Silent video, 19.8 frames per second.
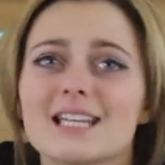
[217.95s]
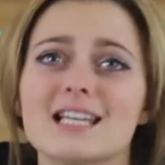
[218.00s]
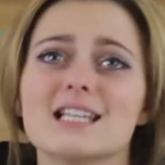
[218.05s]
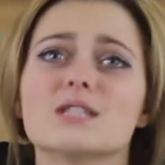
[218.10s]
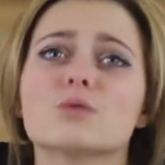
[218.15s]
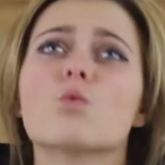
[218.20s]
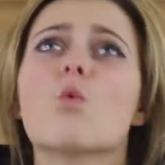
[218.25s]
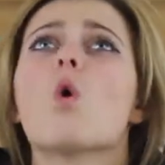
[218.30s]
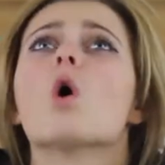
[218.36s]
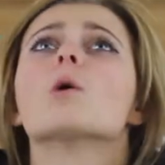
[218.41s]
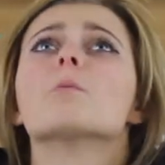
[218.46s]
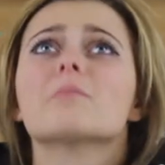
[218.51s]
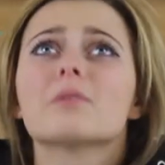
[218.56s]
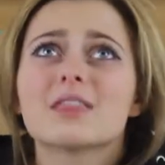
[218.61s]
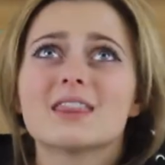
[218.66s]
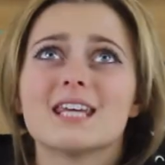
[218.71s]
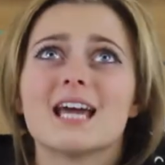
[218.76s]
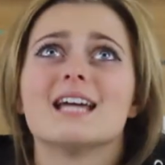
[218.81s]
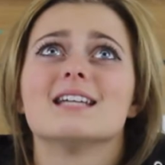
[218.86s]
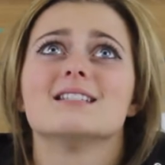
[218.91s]
is
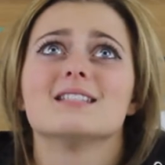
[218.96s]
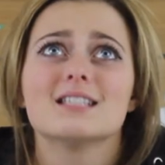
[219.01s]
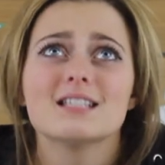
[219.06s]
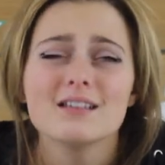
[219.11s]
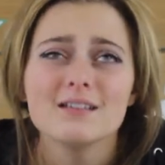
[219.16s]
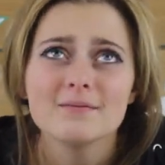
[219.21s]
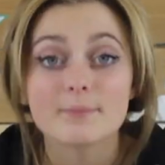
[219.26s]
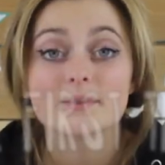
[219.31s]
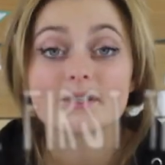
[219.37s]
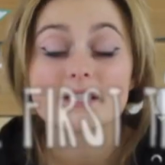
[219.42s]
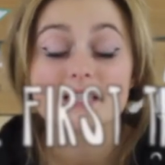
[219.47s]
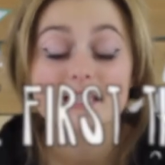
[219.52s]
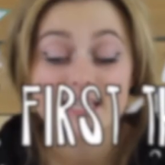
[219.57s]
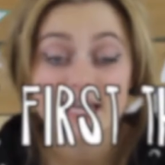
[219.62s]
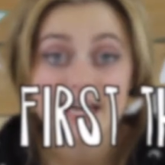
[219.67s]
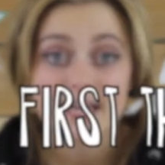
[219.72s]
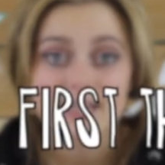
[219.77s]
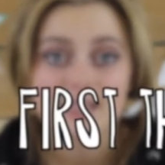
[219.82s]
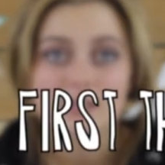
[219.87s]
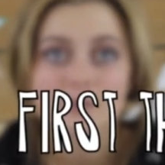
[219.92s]
warmth then. Number
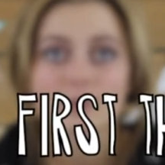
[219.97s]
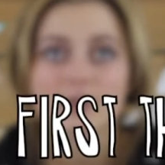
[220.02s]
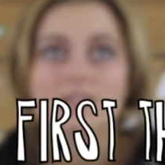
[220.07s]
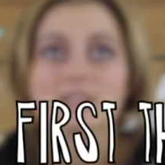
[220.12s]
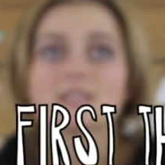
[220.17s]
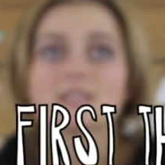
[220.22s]
six, what